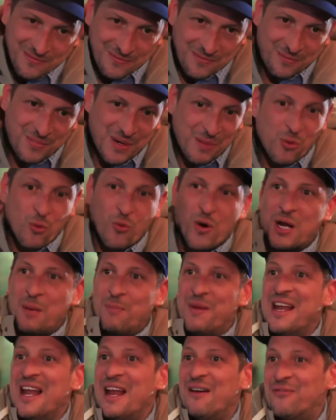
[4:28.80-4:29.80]
people want to
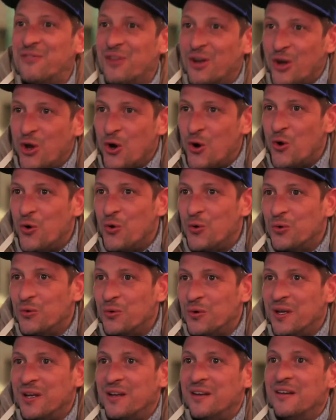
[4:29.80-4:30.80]
be left
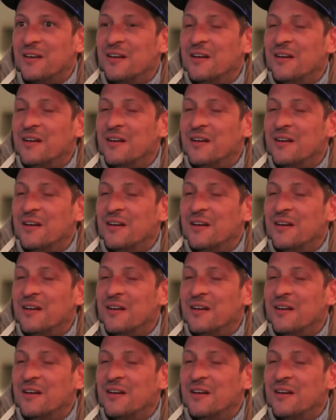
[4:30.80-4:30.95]
alone. And